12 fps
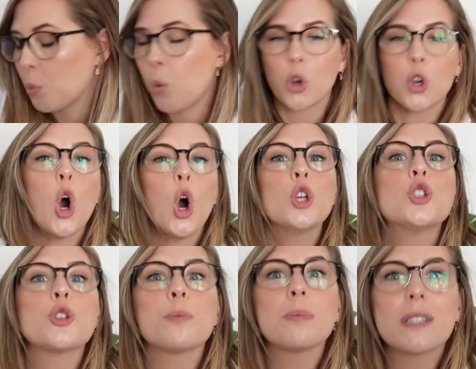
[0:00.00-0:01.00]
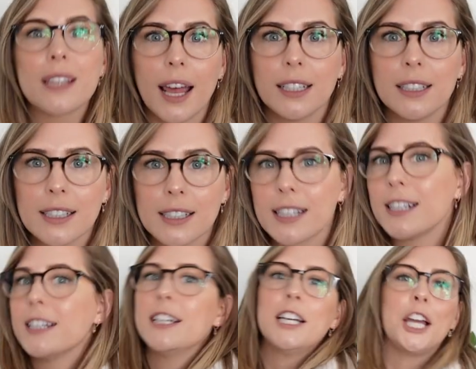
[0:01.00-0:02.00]
100%
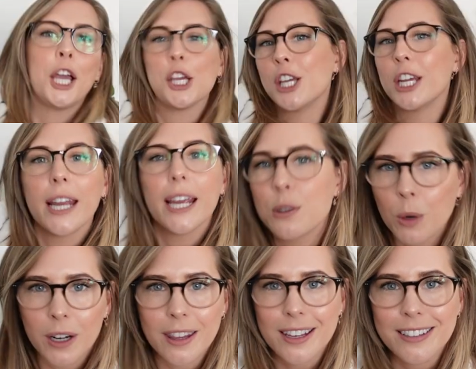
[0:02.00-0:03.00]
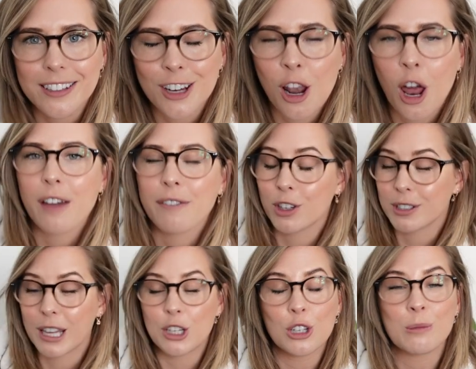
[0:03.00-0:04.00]
you need one of these in your life,
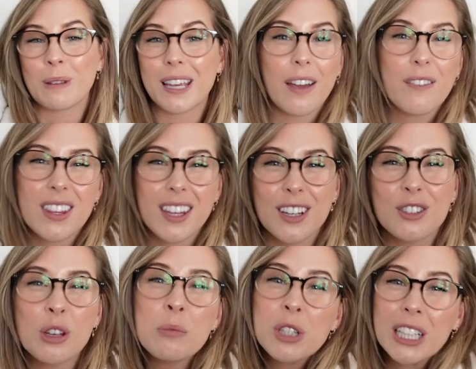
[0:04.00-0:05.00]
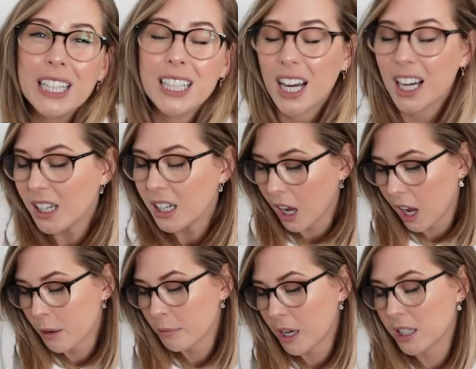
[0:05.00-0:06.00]
because they just make everything so much cleaner
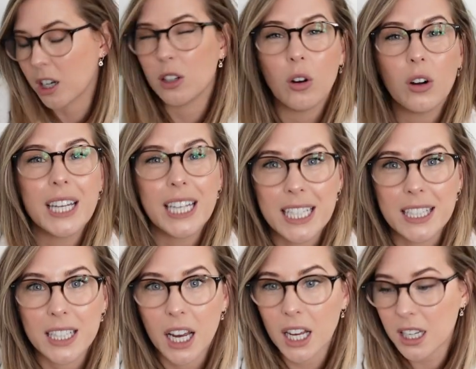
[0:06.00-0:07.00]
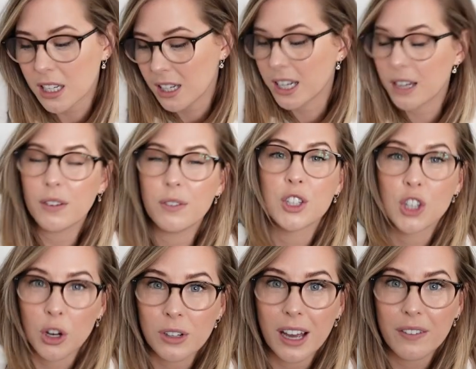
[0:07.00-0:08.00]
and a lot easier. Even if you
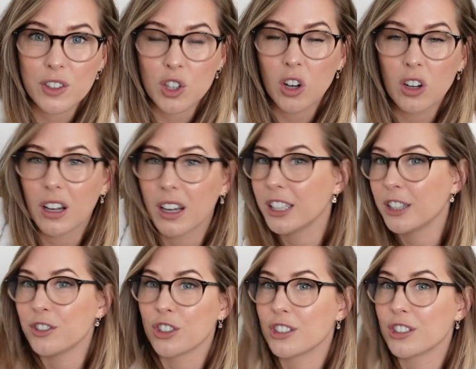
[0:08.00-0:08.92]
don't have a dog and